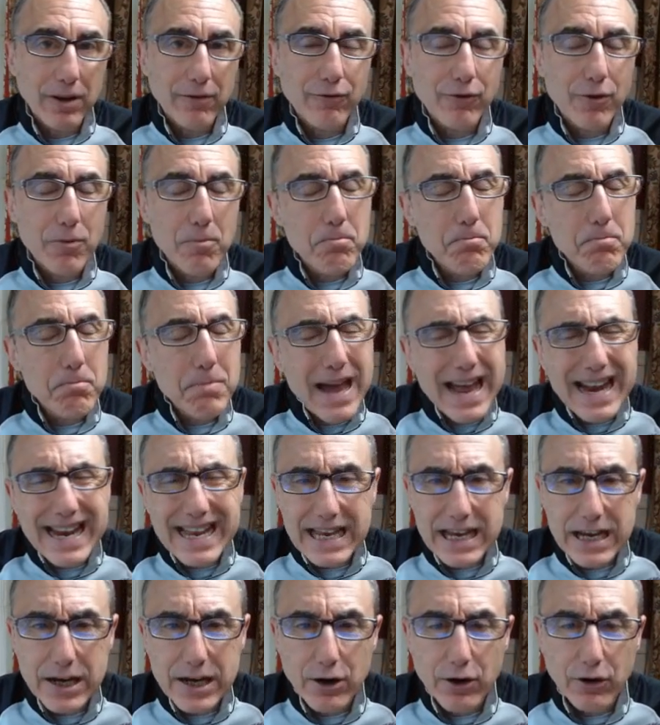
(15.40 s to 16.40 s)
for many
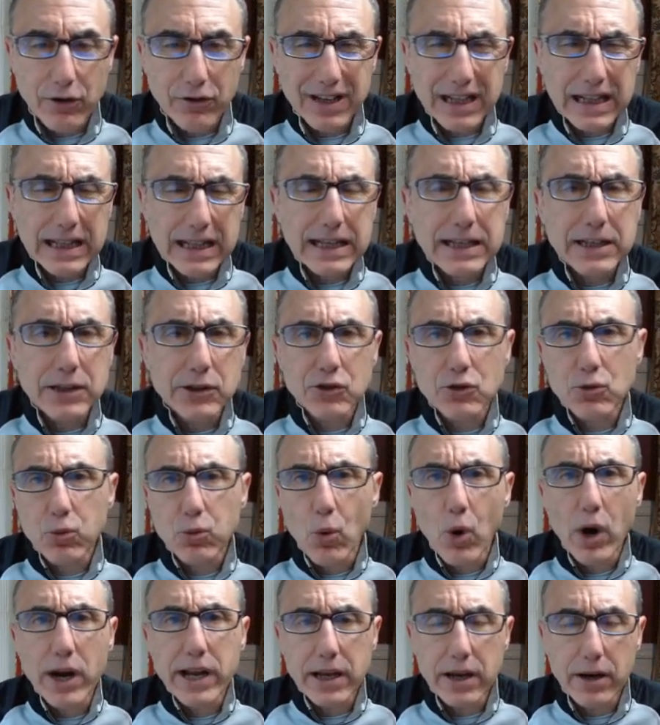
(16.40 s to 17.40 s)
years, at least
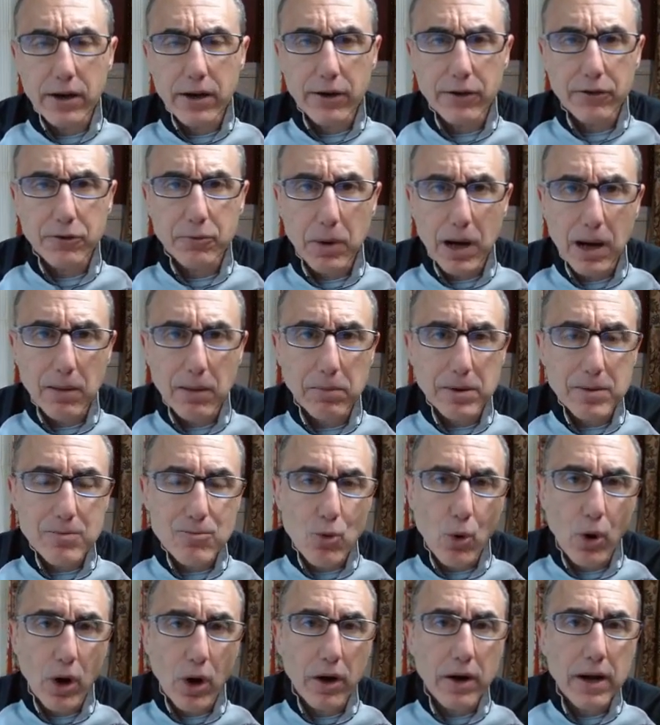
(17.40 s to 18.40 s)
20 years, probably
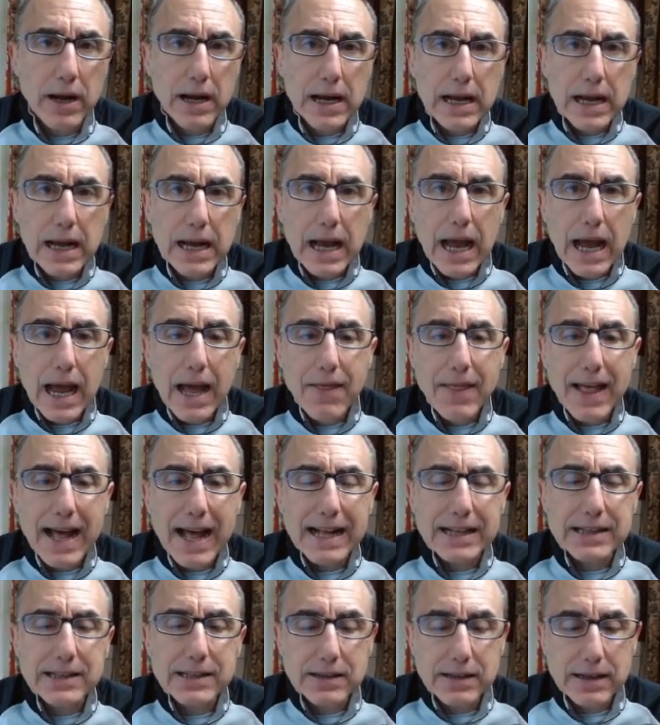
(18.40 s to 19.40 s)
more, and
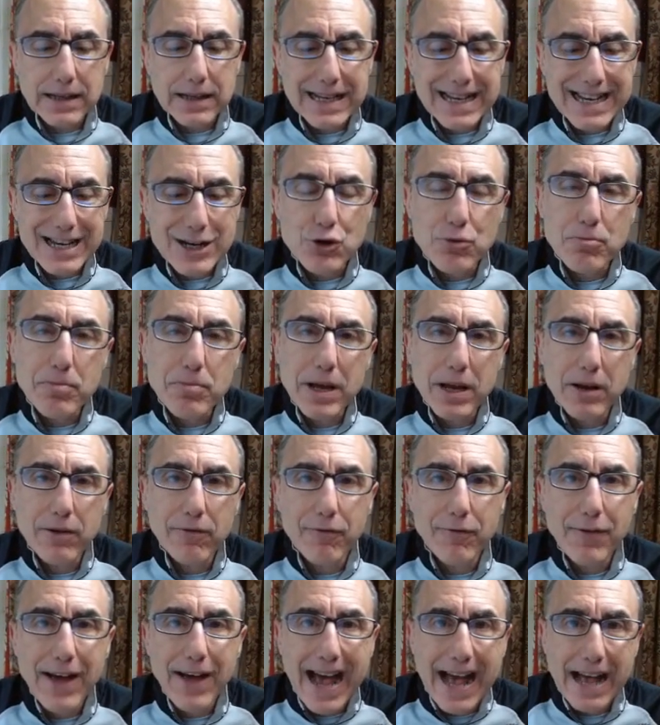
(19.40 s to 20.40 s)
that's intermittent
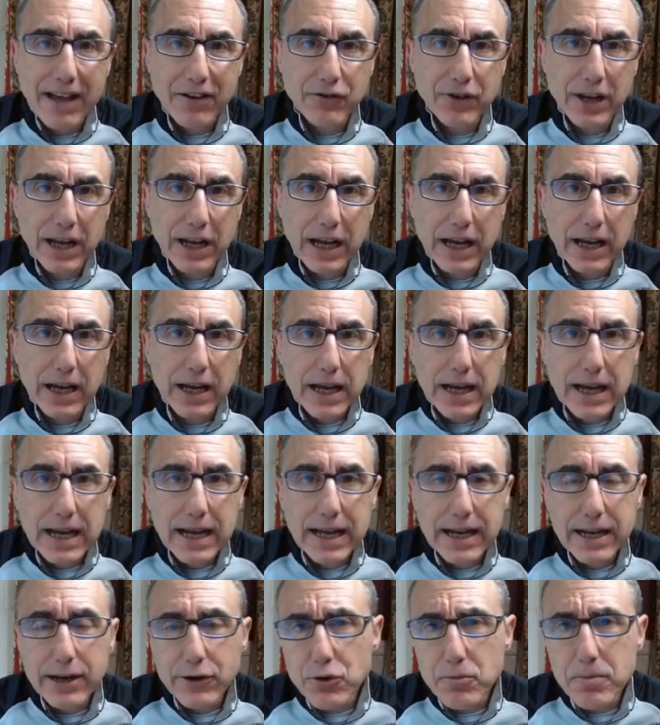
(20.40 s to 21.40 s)
fasting.
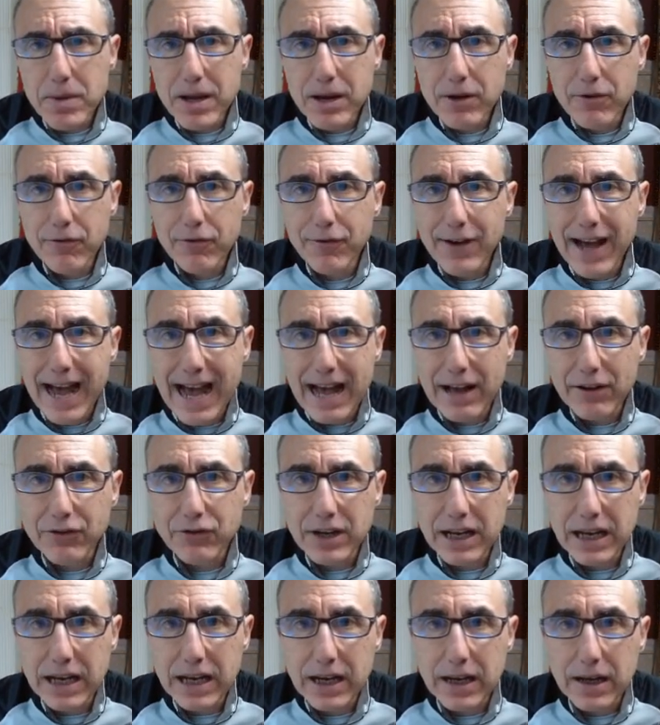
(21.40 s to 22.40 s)
And intermittent
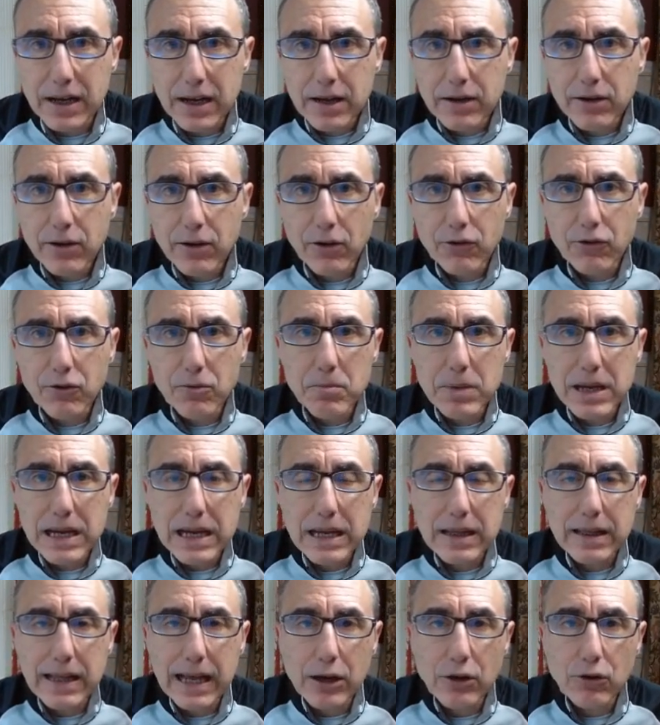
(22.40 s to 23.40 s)
fasting doesn't
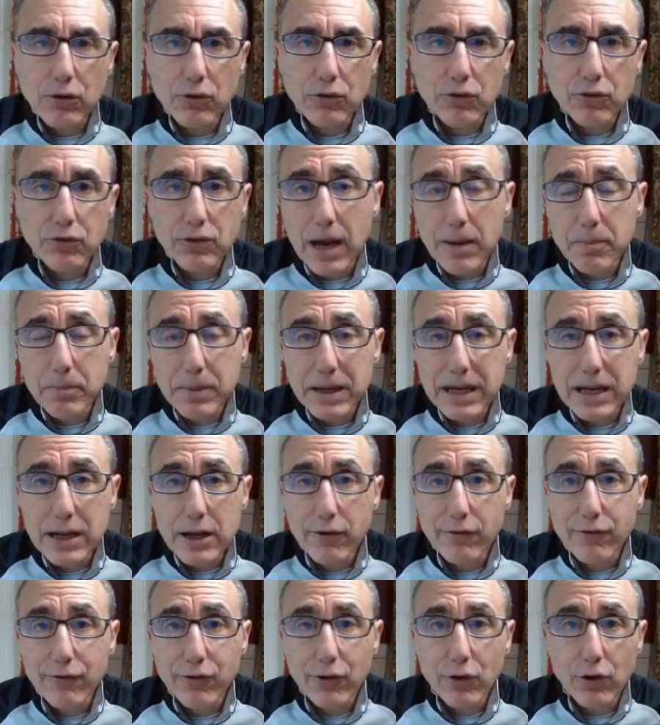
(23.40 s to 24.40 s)
mean that you stop
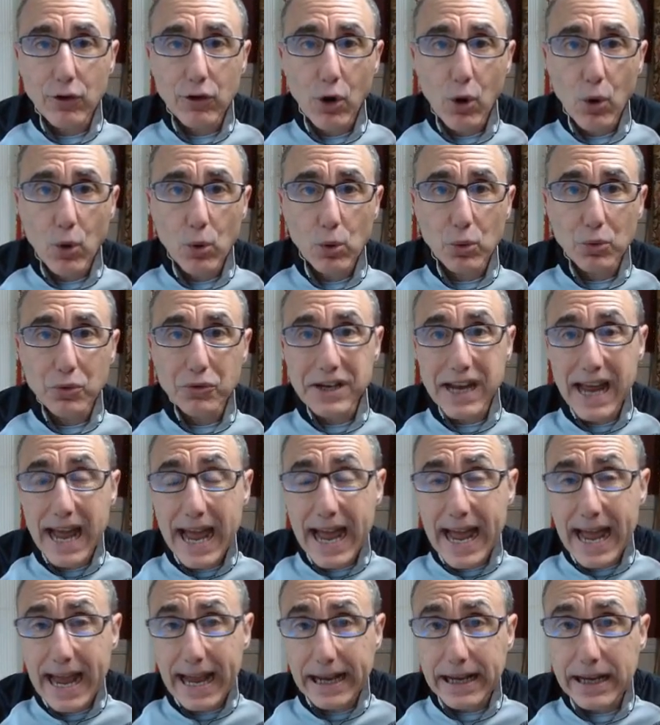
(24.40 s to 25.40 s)
eating for a whole
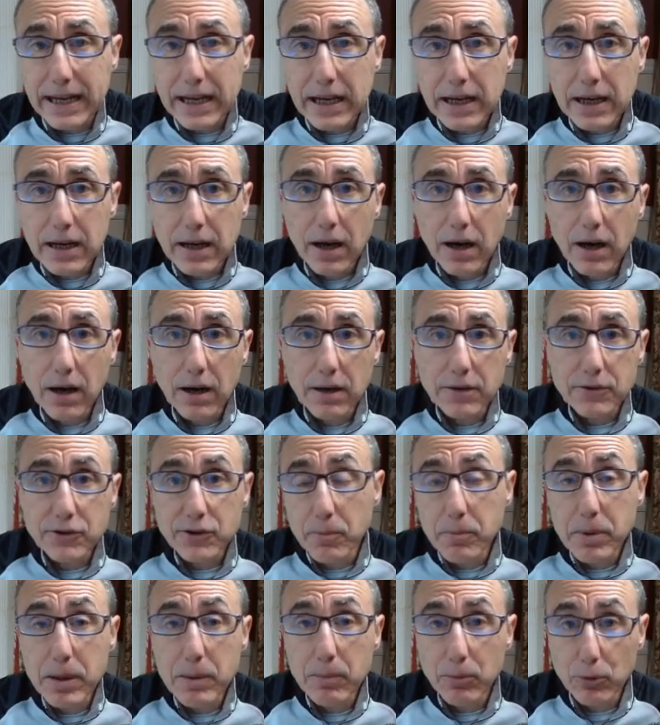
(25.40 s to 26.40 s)
day.
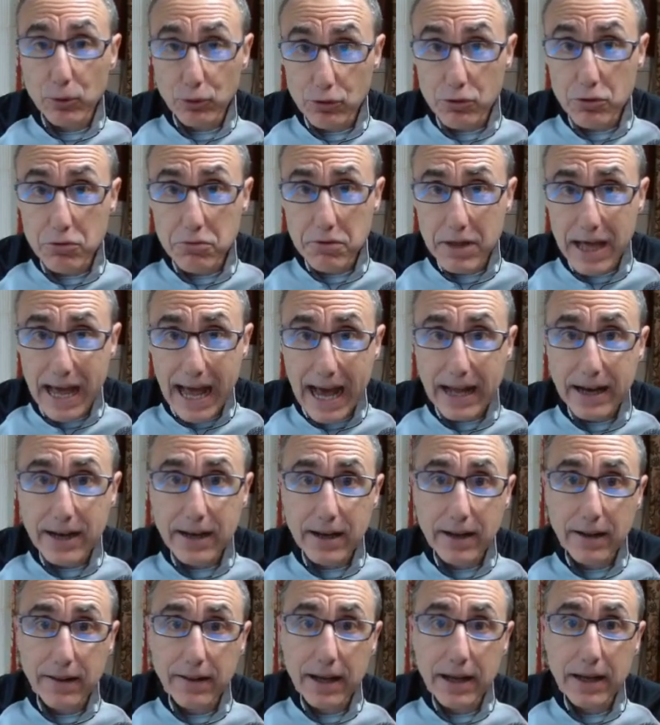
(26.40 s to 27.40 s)
Some people do that
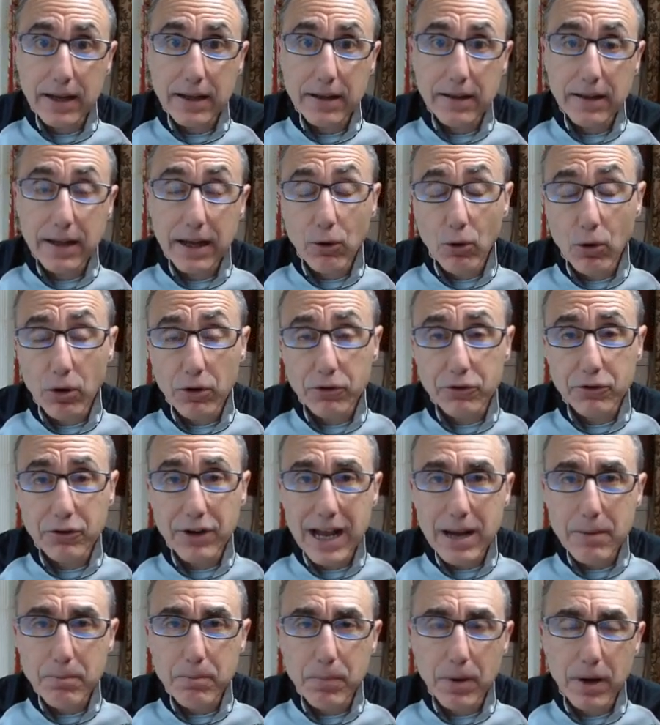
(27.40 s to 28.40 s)
and they
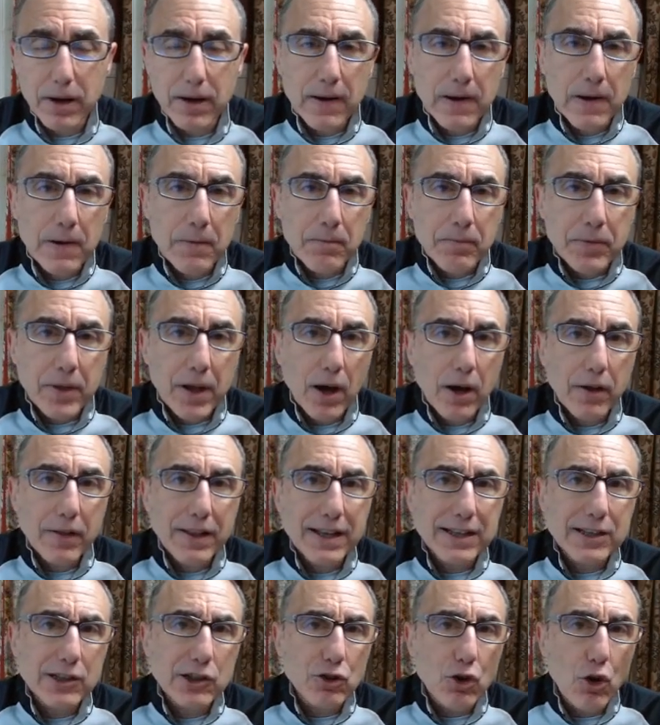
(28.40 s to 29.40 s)
alternate, but
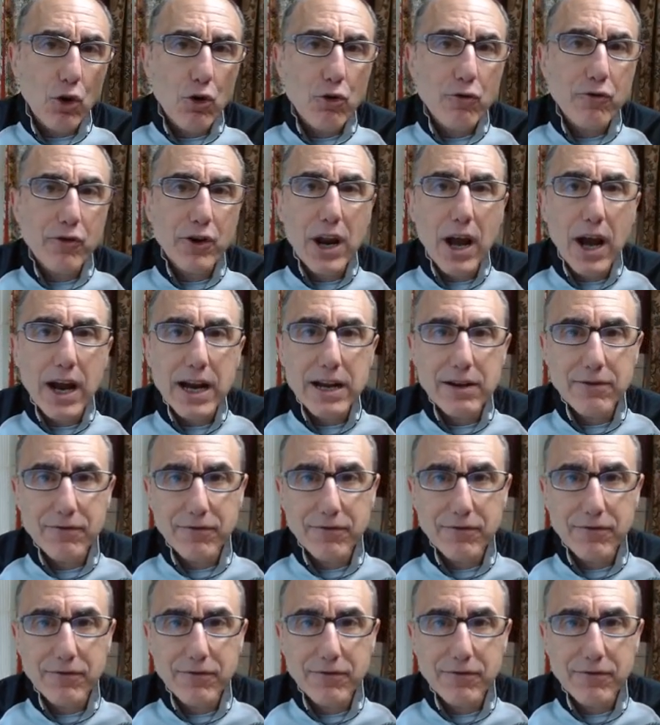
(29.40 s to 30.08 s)
this is overnight